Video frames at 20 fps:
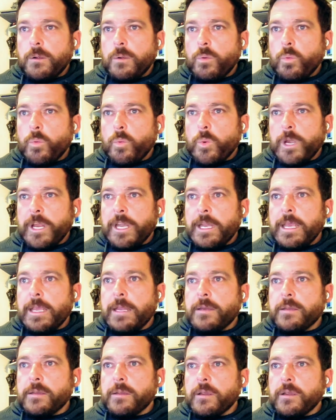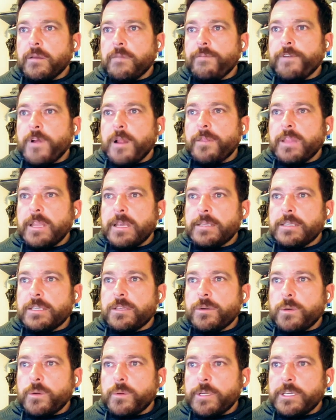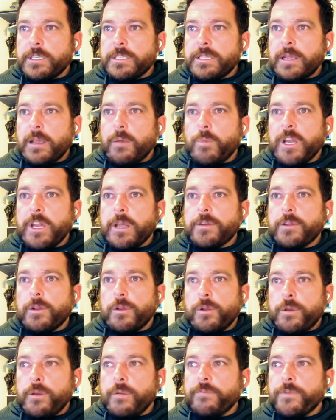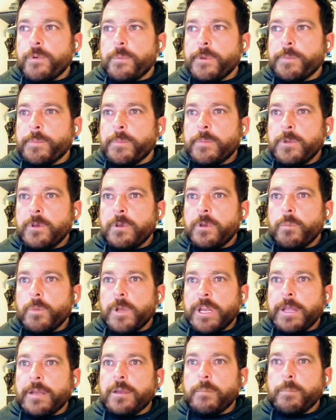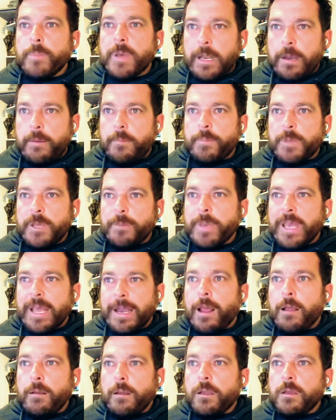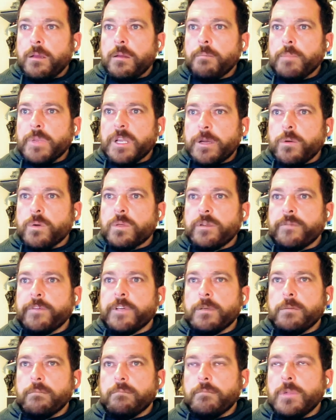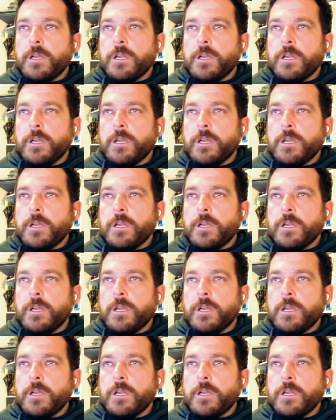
we need to confront these stories, and we need to learn from them, and we need to be better because of it.